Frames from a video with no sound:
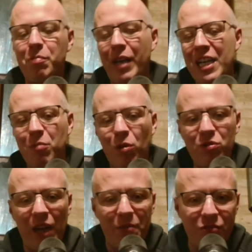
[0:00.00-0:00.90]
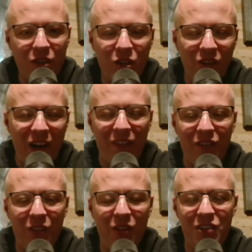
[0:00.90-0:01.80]
players more time to recover
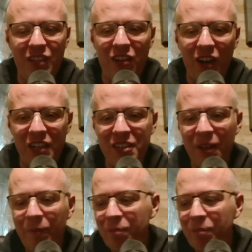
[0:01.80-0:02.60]
after Thursday night.